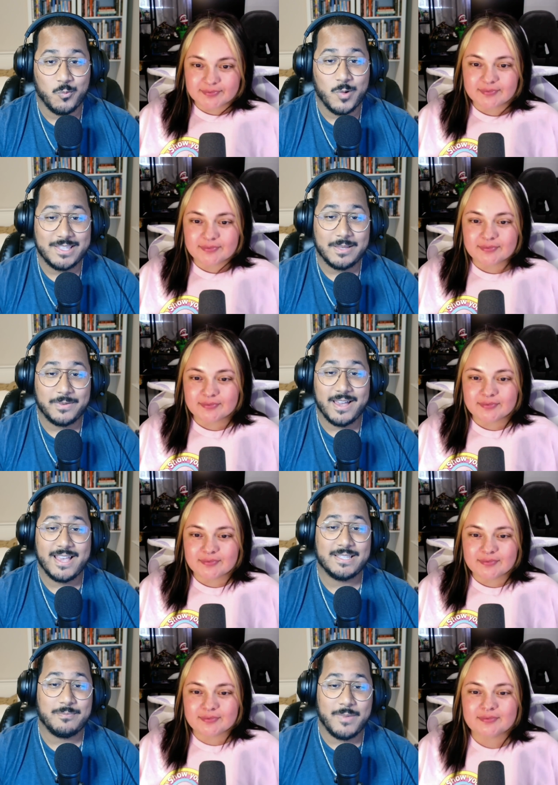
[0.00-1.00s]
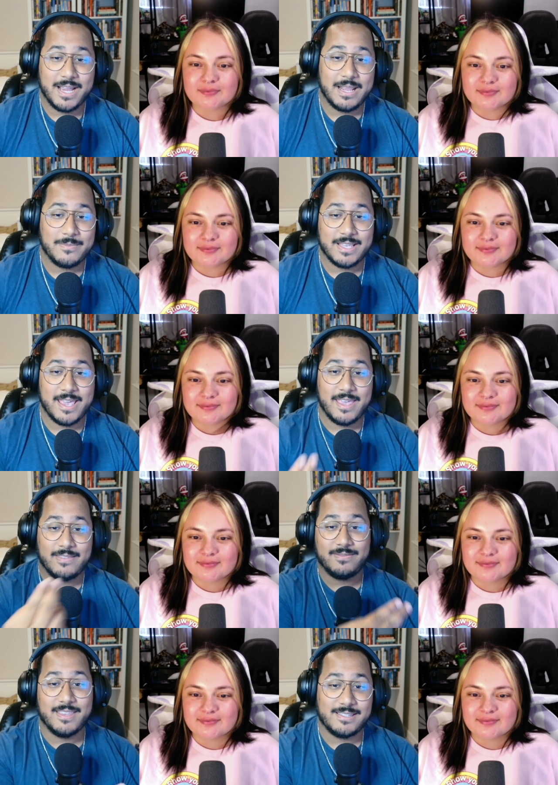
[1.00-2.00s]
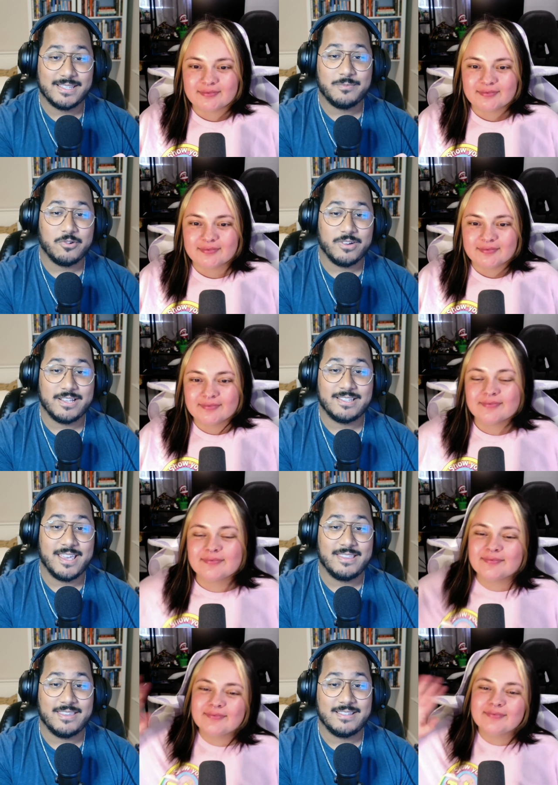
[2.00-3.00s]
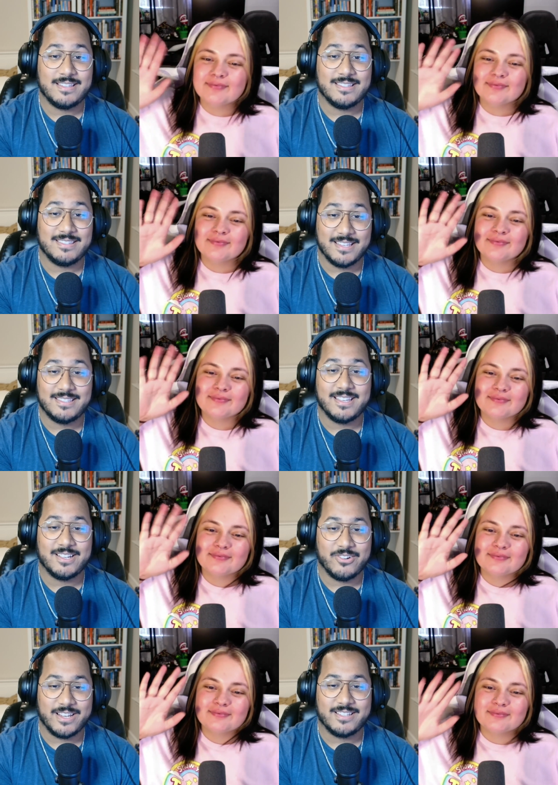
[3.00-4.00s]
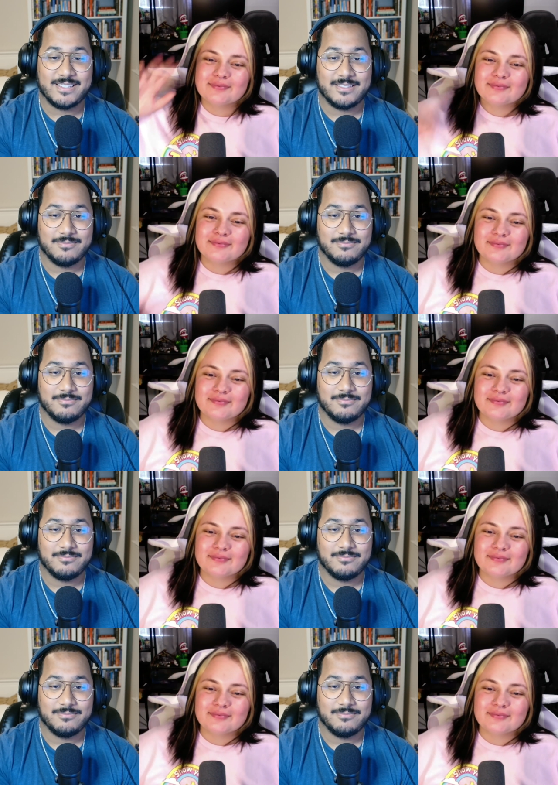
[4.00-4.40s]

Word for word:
Speaker 1: What's up, guys? My name's Ed. This is Marissa, and this is Distant Critics.